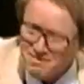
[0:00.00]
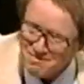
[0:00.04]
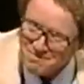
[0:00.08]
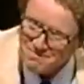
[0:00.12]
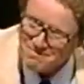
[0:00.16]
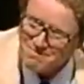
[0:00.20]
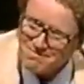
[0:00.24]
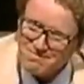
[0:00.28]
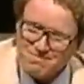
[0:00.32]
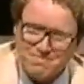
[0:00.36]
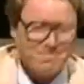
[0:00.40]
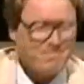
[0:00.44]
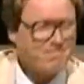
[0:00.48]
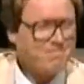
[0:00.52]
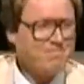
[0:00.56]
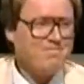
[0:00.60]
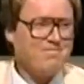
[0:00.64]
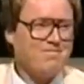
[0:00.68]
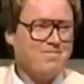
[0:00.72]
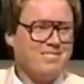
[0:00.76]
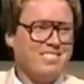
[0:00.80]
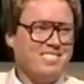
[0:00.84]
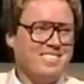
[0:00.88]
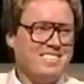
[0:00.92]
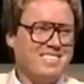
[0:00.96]
took the Lake
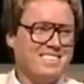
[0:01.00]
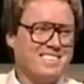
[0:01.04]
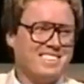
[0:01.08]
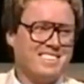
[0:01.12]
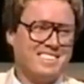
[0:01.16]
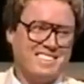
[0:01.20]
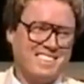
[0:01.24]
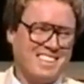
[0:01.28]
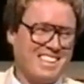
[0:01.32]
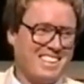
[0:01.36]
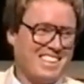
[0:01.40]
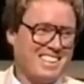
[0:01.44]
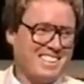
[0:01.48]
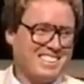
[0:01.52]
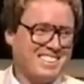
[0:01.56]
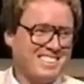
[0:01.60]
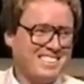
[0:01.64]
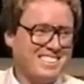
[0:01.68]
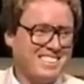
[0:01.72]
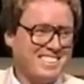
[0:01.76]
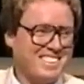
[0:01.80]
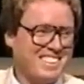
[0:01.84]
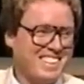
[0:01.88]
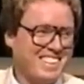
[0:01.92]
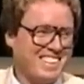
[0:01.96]
Powell ride, and that's what
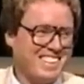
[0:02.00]
happened.